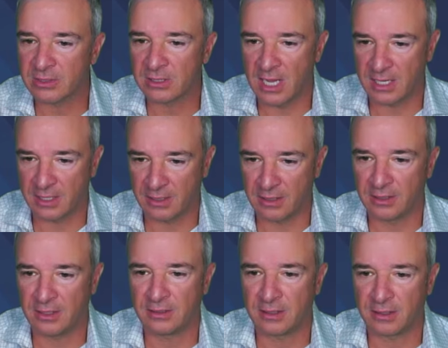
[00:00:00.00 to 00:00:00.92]
like in,
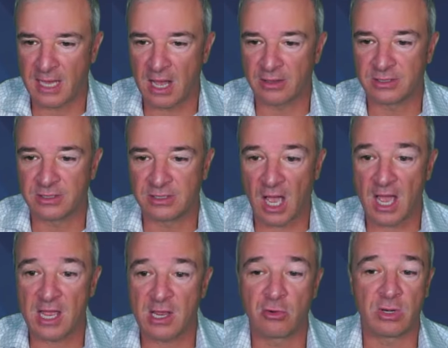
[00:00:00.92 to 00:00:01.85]
in the thousands. I
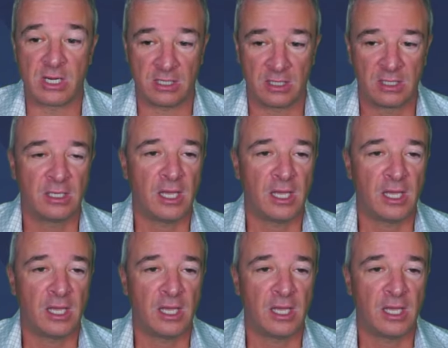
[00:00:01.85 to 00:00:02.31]
agree.